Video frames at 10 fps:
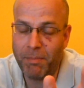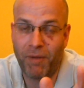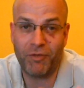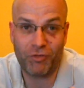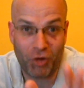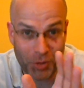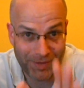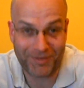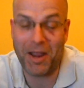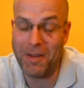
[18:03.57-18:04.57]
bother trying
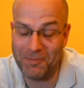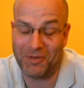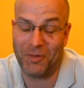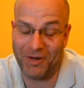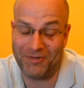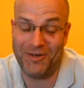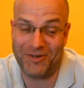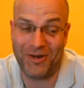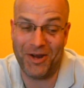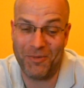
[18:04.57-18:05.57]
to attempt to actually
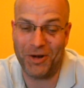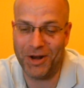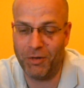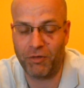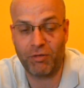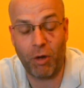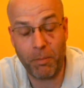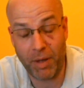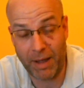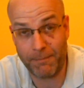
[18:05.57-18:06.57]
show you what it looks
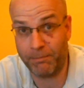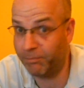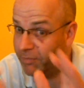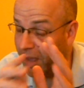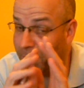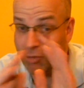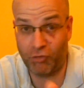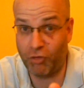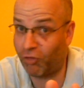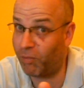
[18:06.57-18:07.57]
like. But
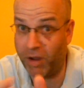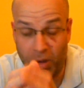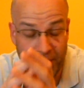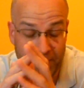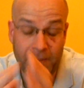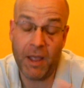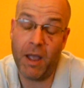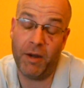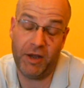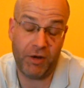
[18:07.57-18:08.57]
trust me, I mean,
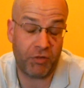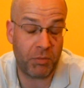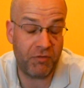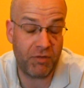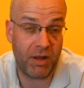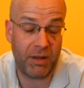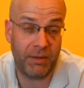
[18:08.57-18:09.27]
do some